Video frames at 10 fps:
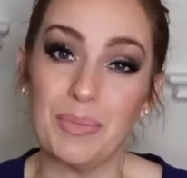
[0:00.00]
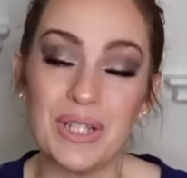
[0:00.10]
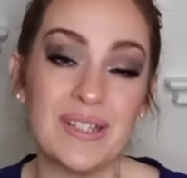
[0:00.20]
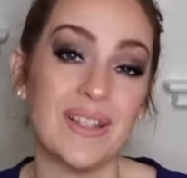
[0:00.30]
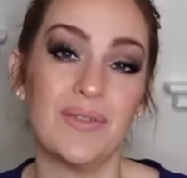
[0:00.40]

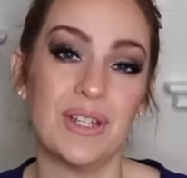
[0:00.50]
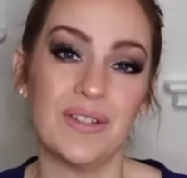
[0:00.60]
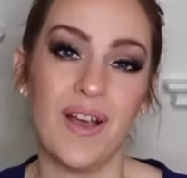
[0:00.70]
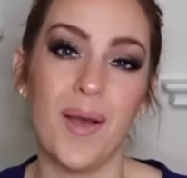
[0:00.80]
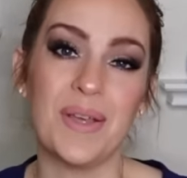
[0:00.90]
Please leave it in the
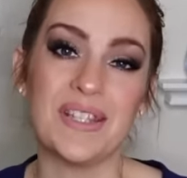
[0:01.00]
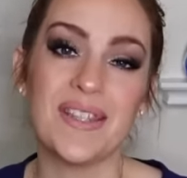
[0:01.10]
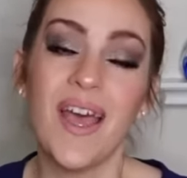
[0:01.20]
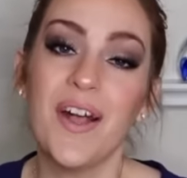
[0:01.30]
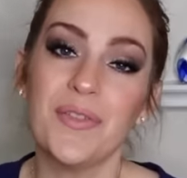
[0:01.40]
comments.
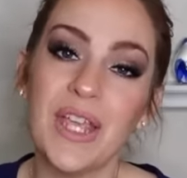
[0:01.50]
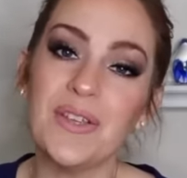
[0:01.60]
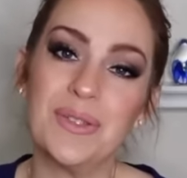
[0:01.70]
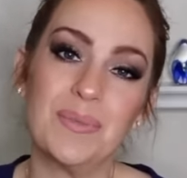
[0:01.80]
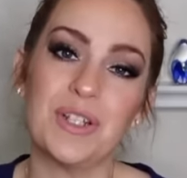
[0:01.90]
Thank you
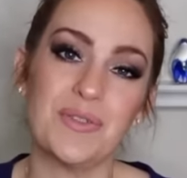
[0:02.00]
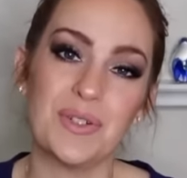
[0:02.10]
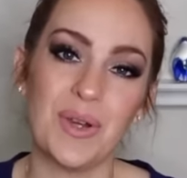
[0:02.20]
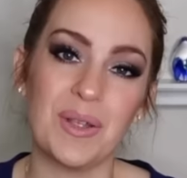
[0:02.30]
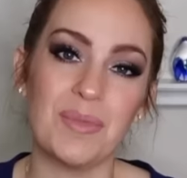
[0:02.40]
so much for
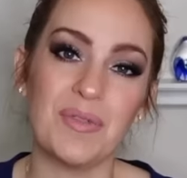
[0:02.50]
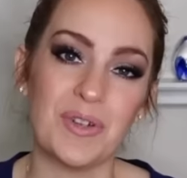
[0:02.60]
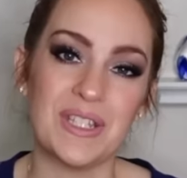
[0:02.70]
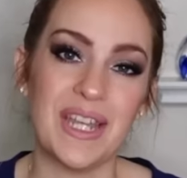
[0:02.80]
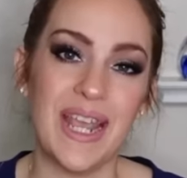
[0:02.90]
joining me for
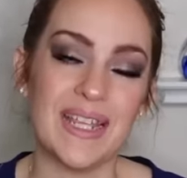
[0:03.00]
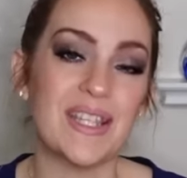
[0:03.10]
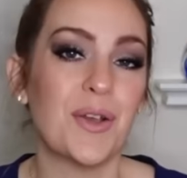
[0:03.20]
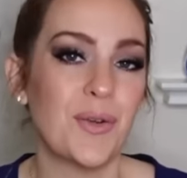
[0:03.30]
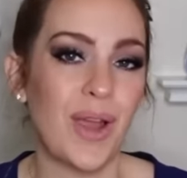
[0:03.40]
today's
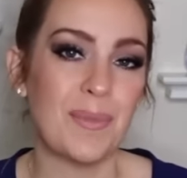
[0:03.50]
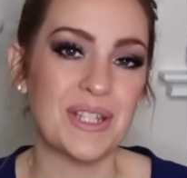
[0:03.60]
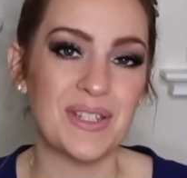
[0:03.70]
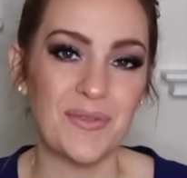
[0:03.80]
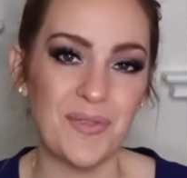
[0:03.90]

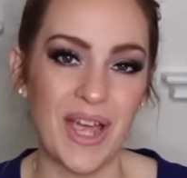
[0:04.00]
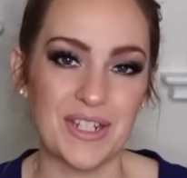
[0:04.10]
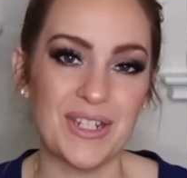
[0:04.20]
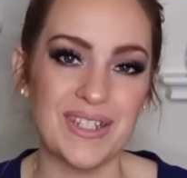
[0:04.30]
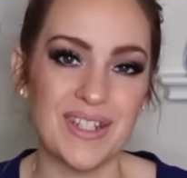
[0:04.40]
Grammys
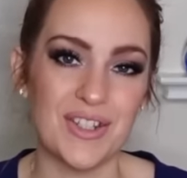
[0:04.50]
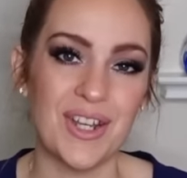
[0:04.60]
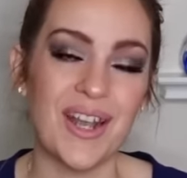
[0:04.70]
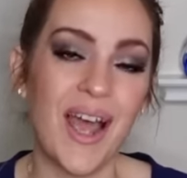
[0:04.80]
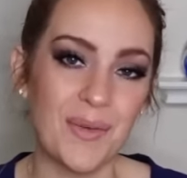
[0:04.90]
Fashion
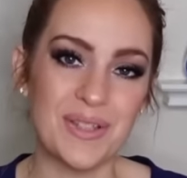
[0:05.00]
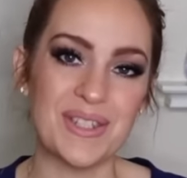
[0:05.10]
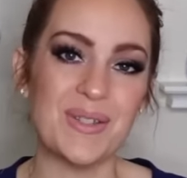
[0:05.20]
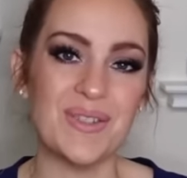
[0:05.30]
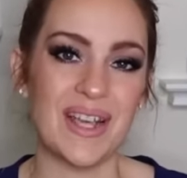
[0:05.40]
Edition. I will
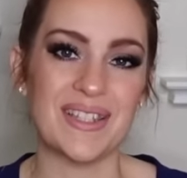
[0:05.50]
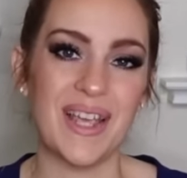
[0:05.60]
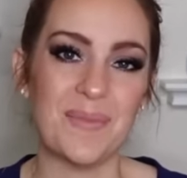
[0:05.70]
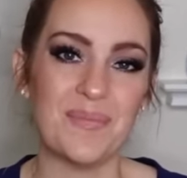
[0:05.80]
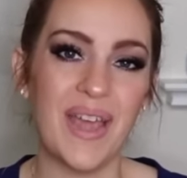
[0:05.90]
see you next
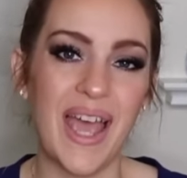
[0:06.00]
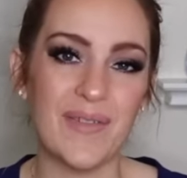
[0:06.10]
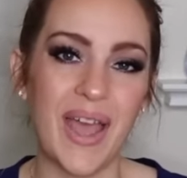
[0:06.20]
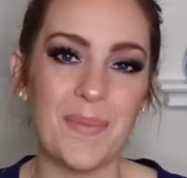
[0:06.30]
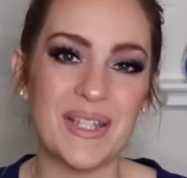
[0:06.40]
time. Have
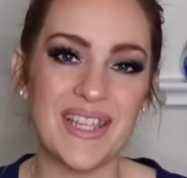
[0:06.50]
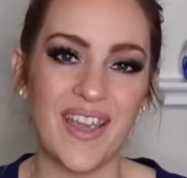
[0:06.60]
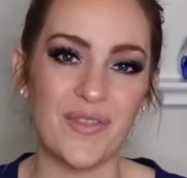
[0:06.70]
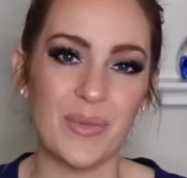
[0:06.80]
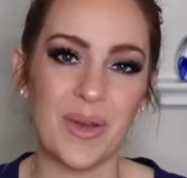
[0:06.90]
a happy day,
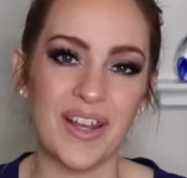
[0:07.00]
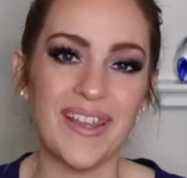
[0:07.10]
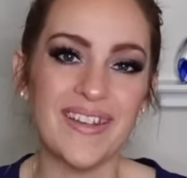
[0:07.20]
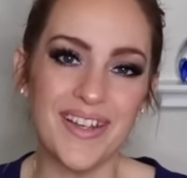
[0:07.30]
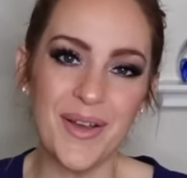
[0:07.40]
everybody.
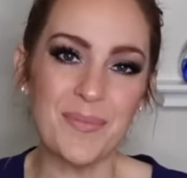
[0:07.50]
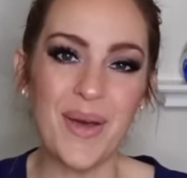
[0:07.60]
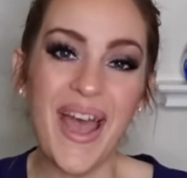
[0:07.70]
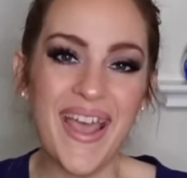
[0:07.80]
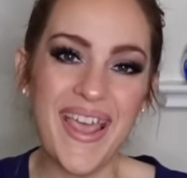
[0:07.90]

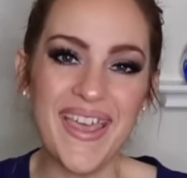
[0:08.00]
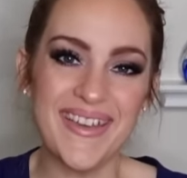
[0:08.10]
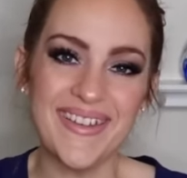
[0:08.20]
Bye.